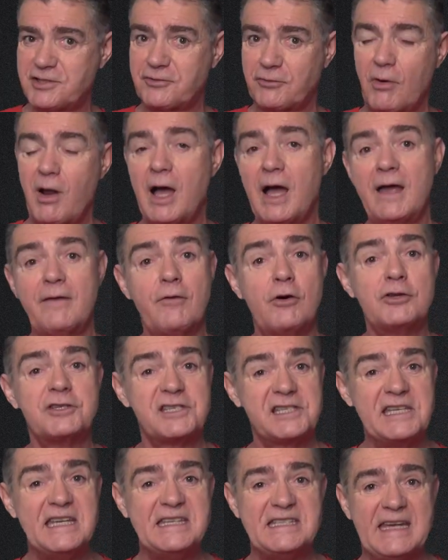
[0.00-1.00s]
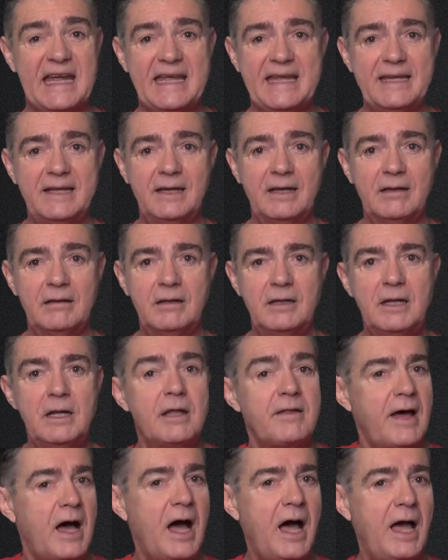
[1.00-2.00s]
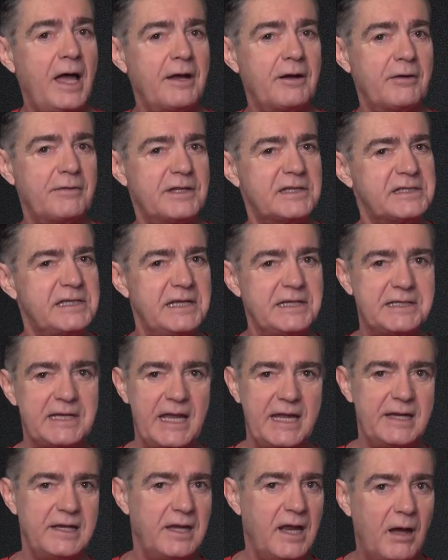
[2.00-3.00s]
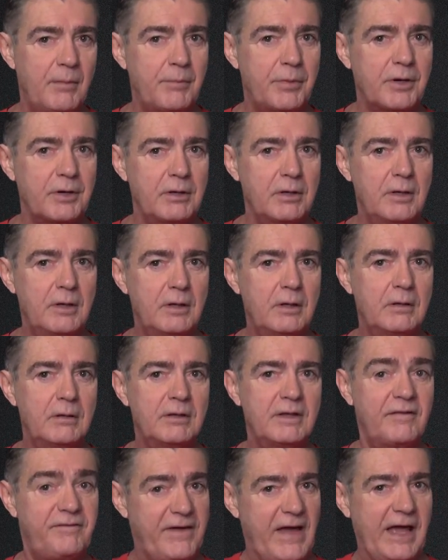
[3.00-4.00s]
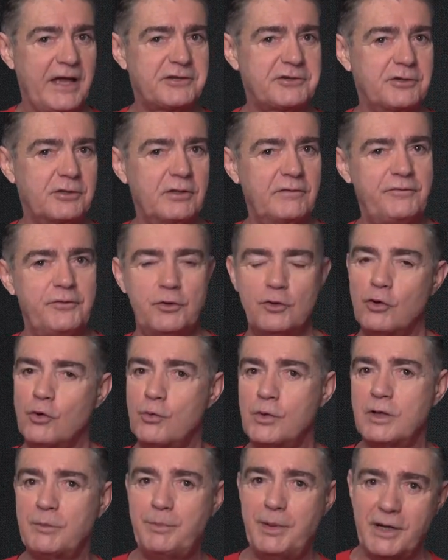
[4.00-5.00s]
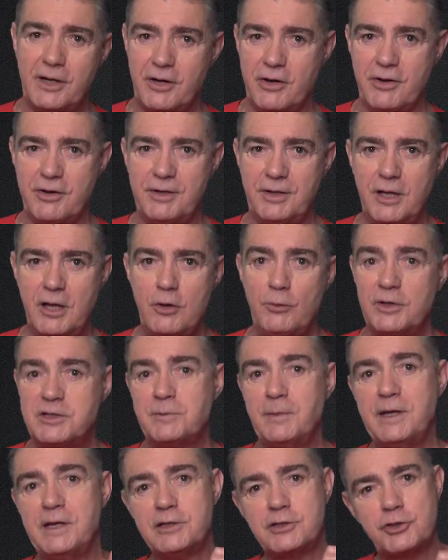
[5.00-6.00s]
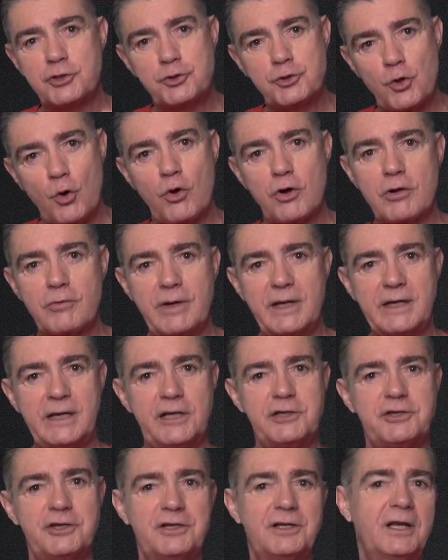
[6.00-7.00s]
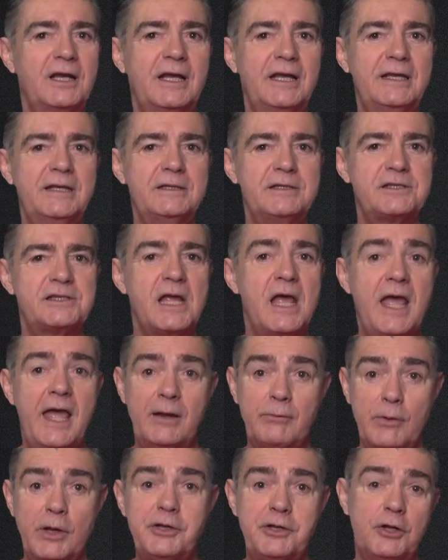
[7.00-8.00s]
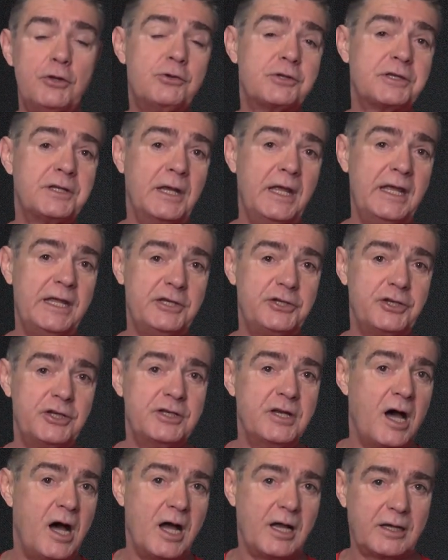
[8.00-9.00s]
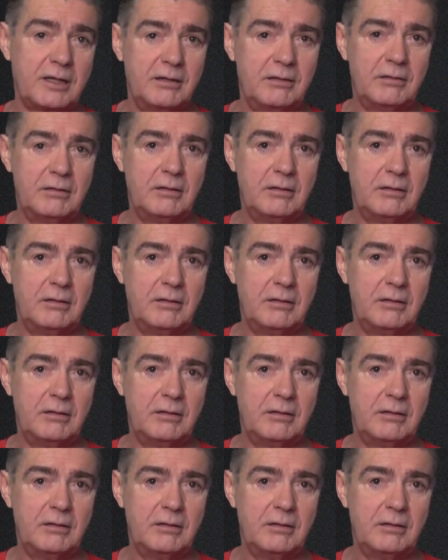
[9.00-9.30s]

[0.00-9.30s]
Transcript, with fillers: thrive on cetane. The higher the cetane number, the faster the fuel will burn, which means shorter ignition delays and reduced engine knock.